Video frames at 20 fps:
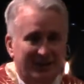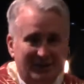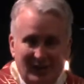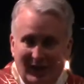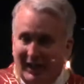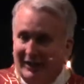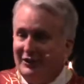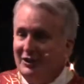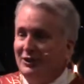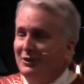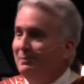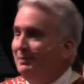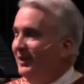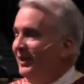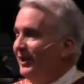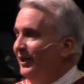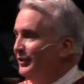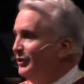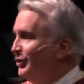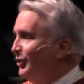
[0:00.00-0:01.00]
Not just
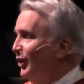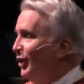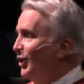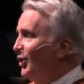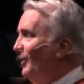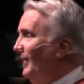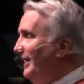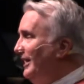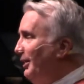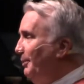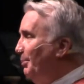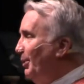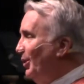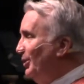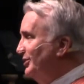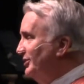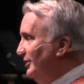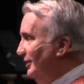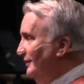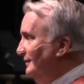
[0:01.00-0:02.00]
because you're a cranky
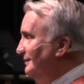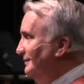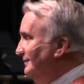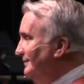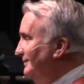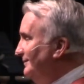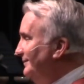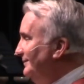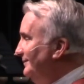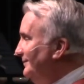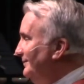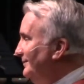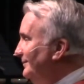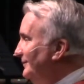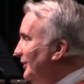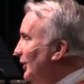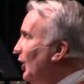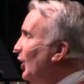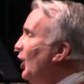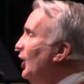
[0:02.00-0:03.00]
person,
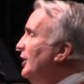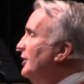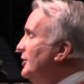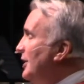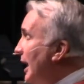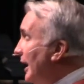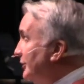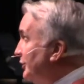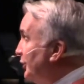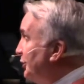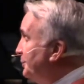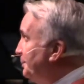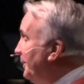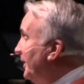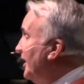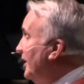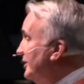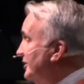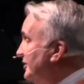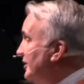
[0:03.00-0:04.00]
not just
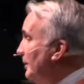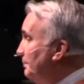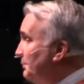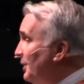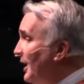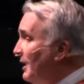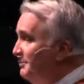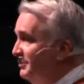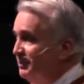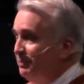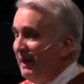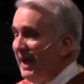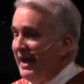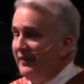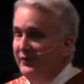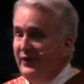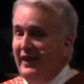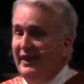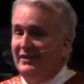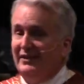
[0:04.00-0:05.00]
because sometimes
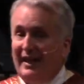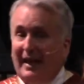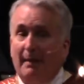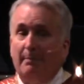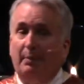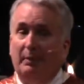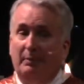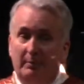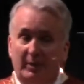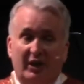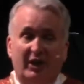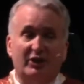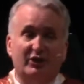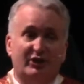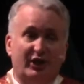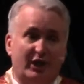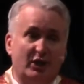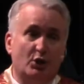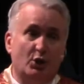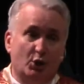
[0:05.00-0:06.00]
bad things happen because
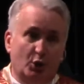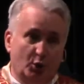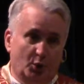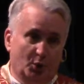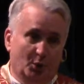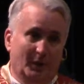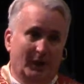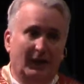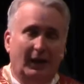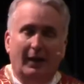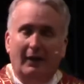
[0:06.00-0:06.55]
they do.